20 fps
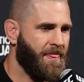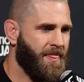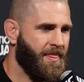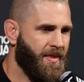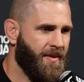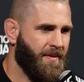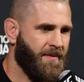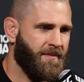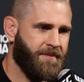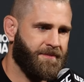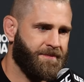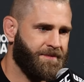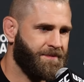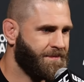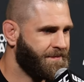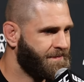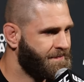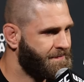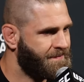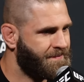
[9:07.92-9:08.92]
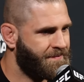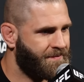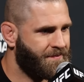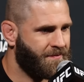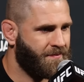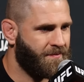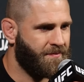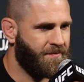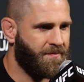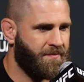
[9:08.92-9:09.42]

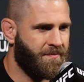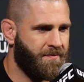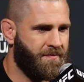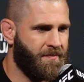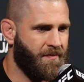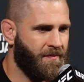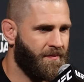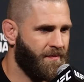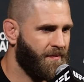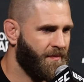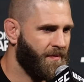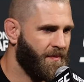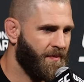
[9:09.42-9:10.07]
(silence)